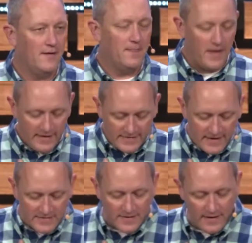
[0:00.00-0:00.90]
And he
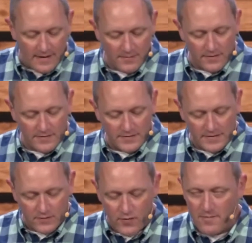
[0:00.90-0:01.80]
says to them,
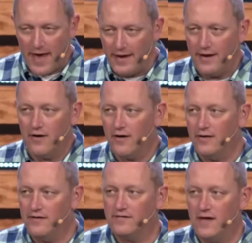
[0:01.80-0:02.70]
listen, remain here
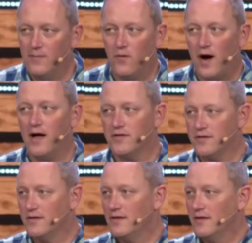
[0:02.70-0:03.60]
and just keep watch.
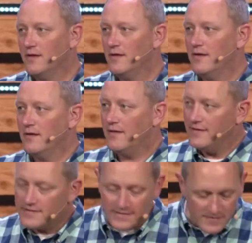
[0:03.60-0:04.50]
Like,
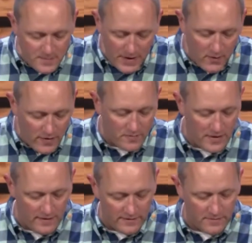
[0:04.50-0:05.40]
just be with me
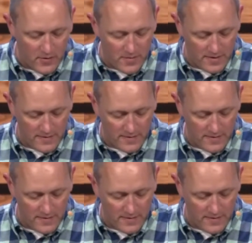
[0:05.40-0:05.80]
in this moment.